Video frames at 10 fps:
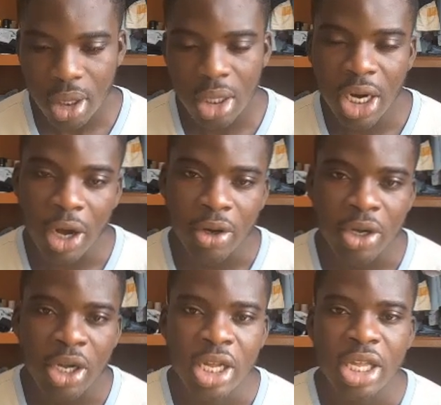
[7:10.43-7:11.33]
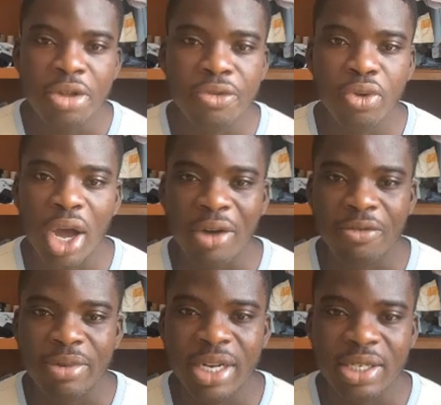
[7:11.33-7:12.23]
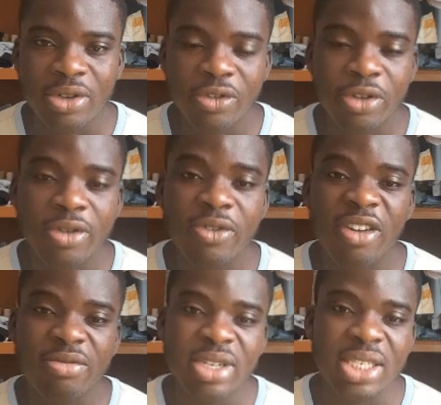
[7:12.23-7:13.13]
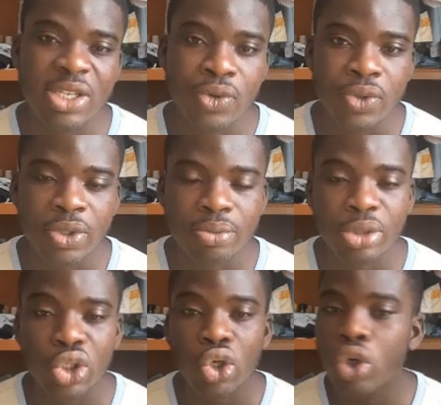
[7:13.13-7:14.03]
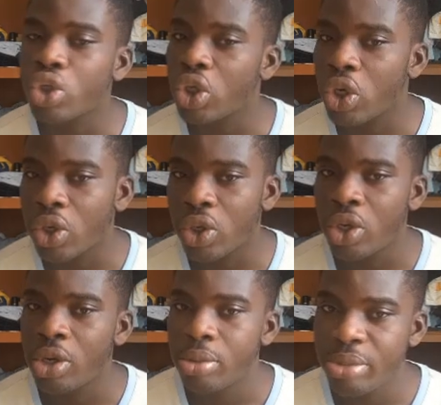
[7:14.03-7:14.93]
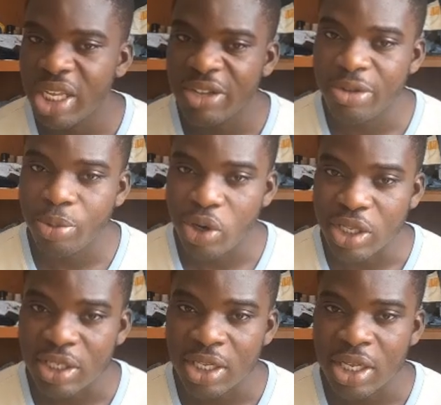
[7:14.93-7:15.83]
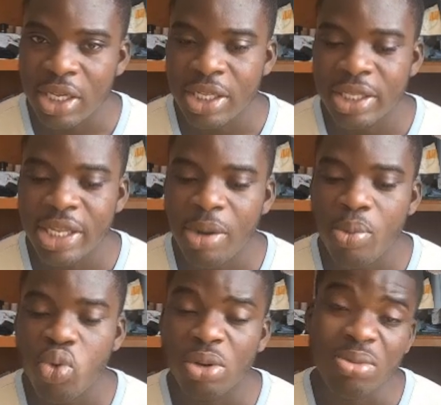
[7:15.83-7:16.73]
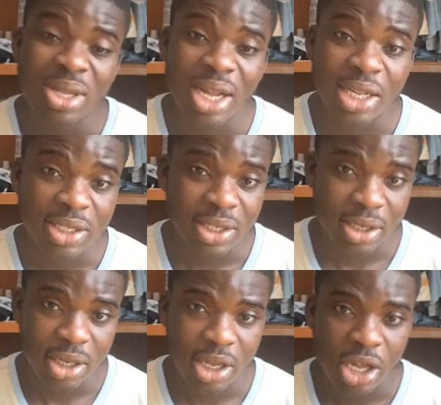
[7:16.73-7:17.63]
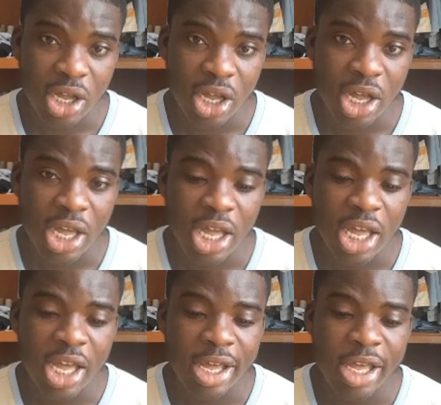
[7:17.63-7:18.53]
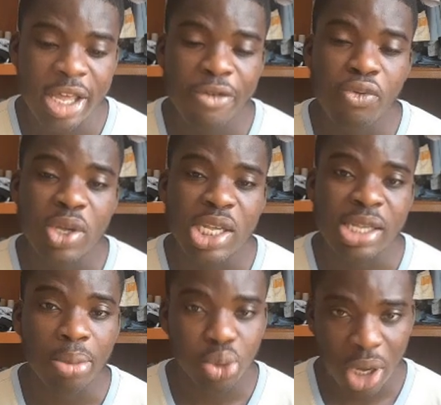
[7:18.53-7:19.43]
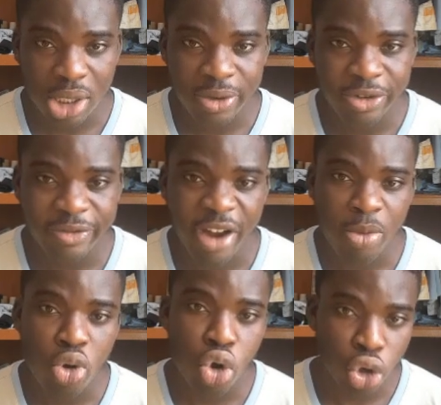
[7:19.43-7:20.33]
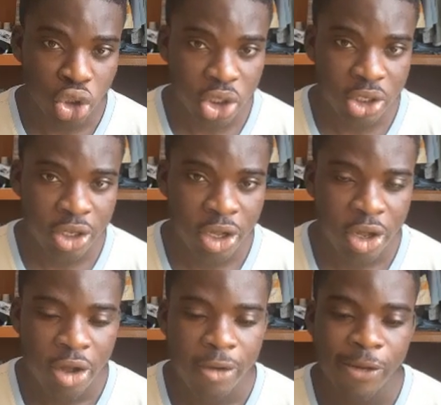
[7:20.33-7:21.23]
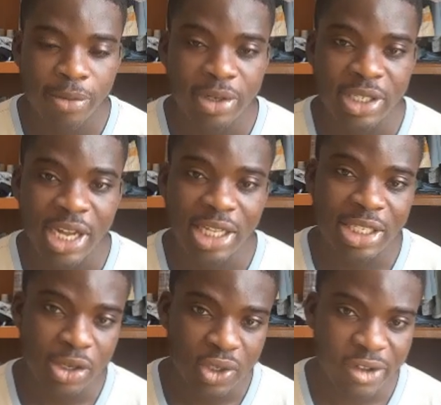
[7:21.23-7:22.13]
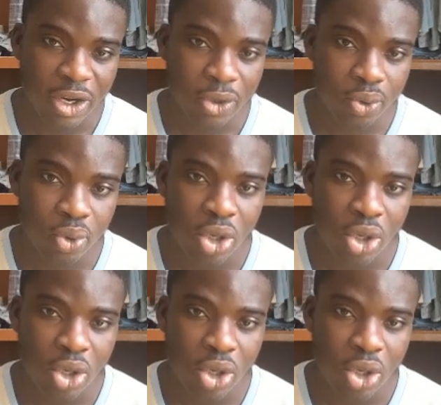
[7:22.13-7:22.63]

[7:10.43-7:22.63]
Now, if you have made sales beyond your break-even point, that would mean that if we subtract the variable cost from that sales value,